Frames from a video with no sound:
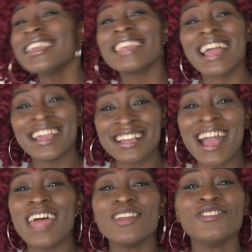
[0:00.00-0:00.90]
Like,
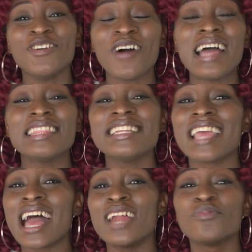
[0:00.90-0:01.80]
I don't know. I think they
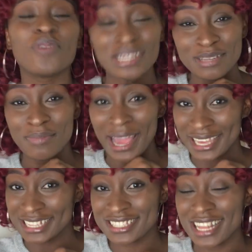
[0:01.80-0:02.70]
had body
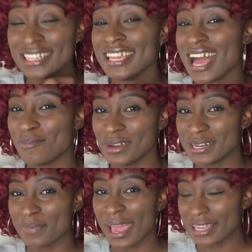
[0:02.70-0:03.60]

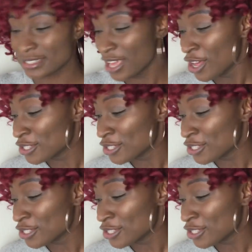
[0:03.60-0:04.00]
mics.